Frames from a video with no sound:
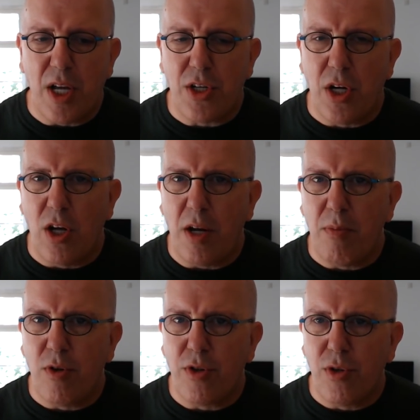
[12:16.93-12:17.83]
has a lot
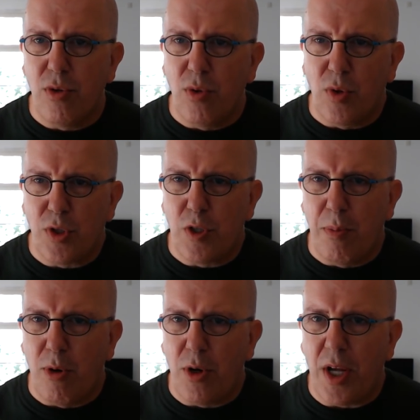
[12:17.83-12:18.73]
more tools
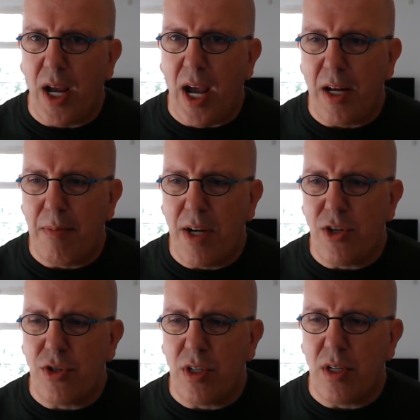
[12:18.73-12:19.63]
supporting
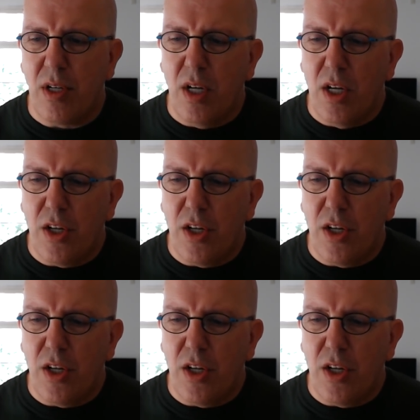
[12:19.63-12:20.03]
animation